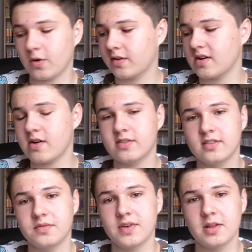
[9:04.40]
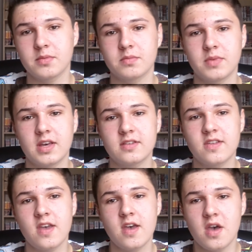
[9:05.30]
more character development
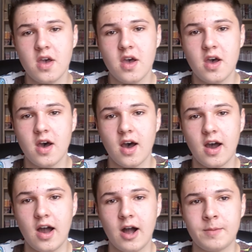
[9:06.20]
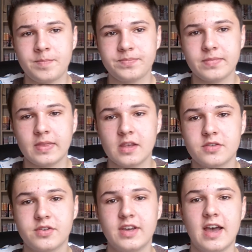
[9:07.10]
based. So
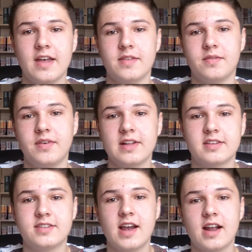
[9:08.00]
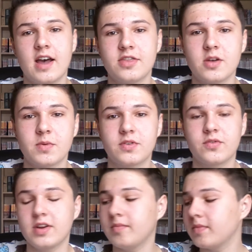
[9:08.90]
yeah, Vinland Saga number
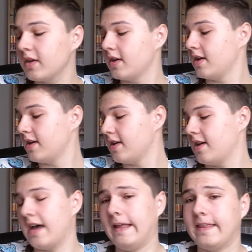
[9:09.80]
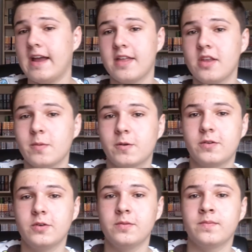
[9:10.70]
3. And then number
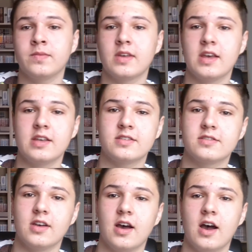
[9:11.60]
2 is